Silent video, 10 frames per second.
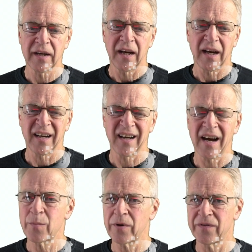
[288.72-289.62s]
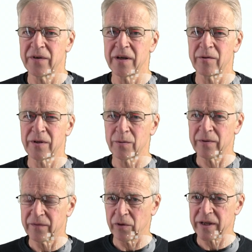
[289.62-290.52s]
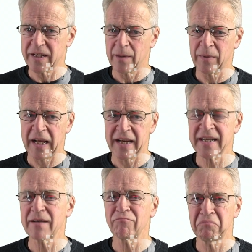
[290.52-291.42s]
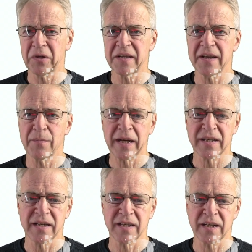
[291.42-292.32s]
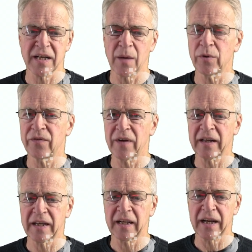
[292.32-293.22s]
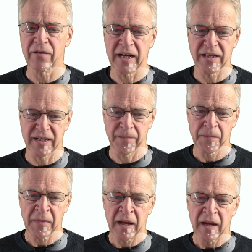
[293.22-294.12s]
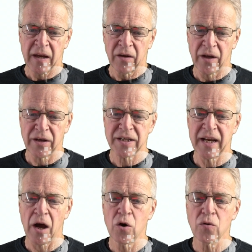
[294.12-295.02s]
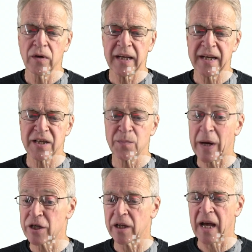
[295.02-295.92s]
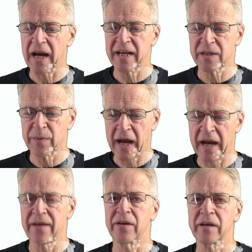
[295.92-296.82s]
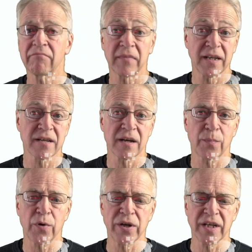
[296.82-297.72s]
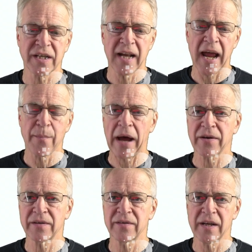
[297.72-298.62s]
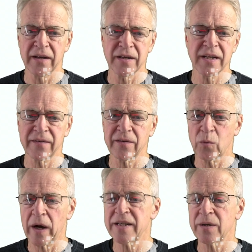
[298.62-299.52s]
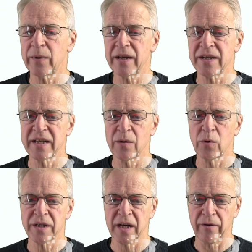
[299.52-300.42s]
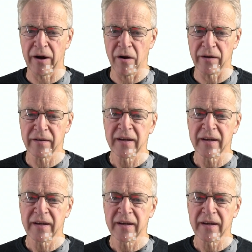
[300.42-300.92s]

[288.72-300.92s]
Uh, I prefer to avoid subclassing, but that makes this example fairly clear and easy. You'll notice the only specialized behavior is that it prints its name out in a different way so we can see what's going on.